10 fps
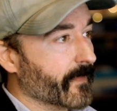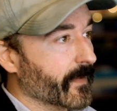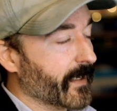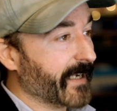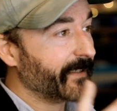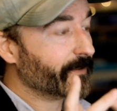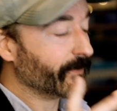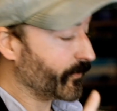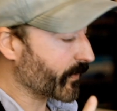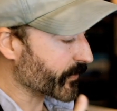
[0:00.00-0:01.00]
I need to do a
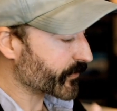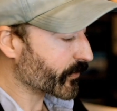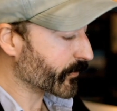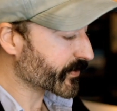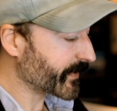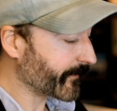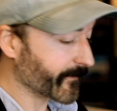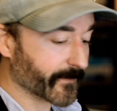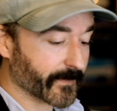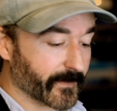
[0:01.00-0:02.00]

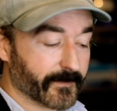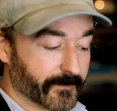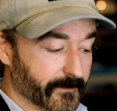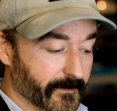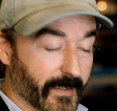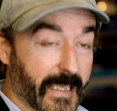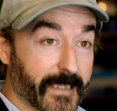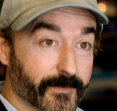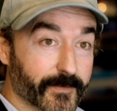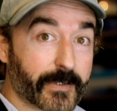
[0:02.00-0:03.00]

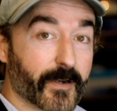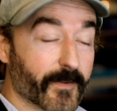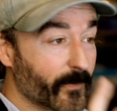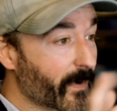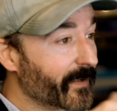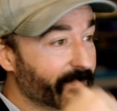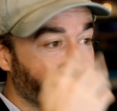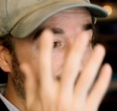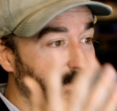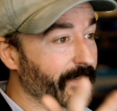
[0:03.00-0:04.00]
Control-Shift-Enter, otherwise it
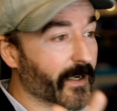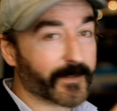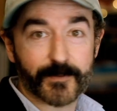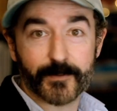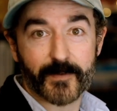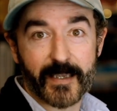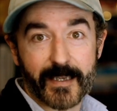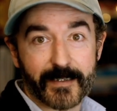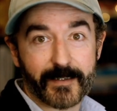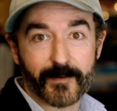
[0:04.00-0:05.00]
will not do
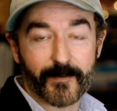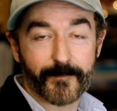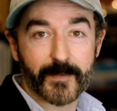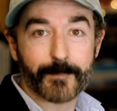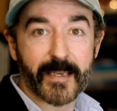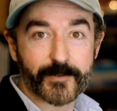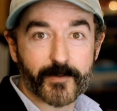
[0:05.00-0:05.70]
any of the matrix